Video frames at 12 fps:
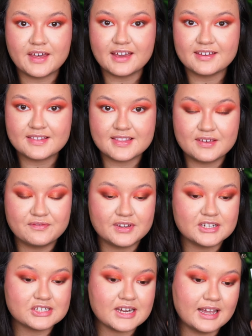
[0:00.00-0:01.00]
that is the
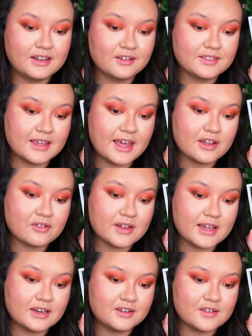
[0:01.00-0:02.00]
finished eye look that I
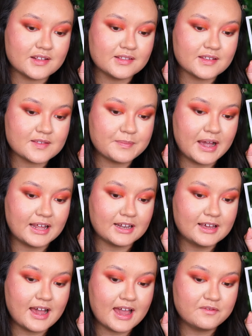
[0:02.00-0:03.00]
created using this
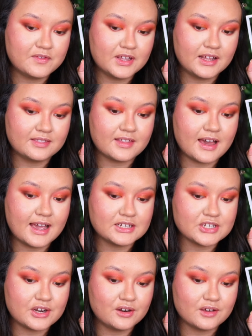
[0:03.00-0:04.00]
palette. I feel like the
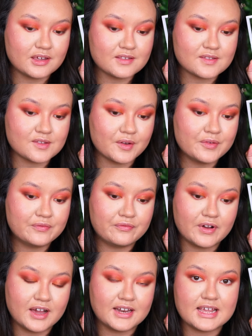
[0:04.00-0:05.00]
eyeshadow look is so
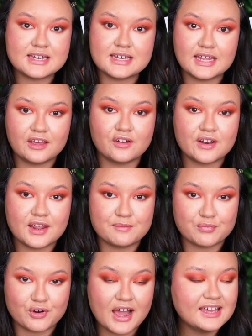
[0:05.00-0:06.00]
fun and neon and
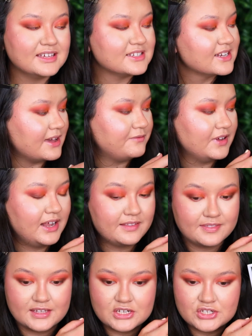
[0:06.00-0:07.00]
bright. I feel
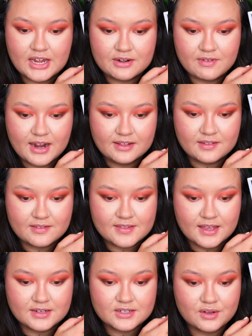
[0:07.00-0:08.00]
like this shade right in the
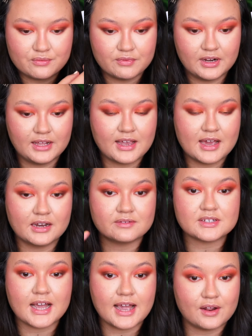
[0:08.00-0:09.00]
center really kind of
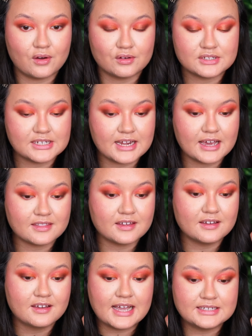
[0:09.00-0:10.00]
tied it all
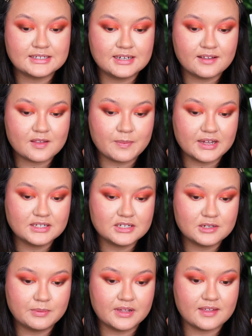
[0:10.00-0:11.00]
together. I didn't expect it
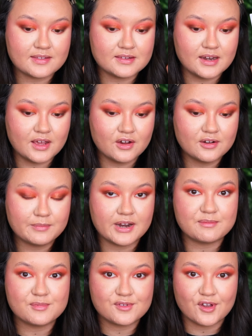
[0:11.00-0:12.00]
to be this neon, but
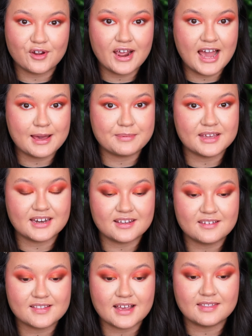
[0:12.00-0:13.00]
I'm so happy it
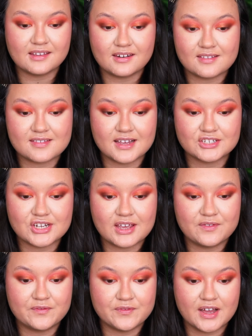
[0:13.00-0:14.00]
is. I think it is such a
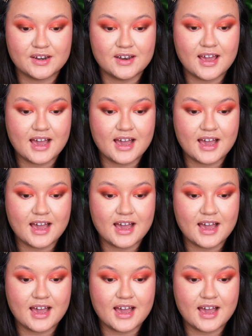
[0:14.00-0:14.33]
fun